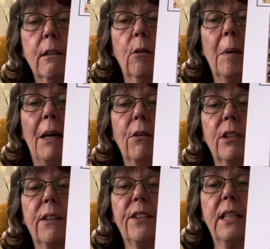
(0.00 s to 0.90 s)
come out
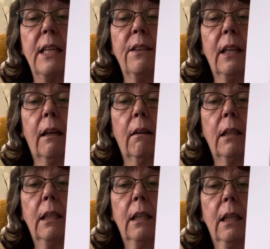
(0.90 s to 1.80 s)
because I've seen that
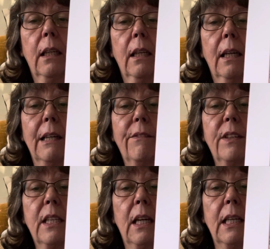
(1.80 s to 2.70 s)

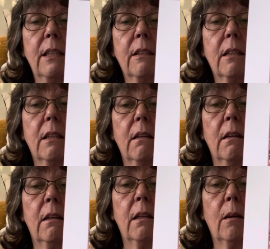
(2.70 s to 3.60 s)
advertised
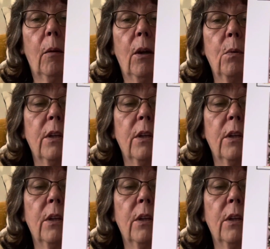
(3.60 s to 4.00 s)
on one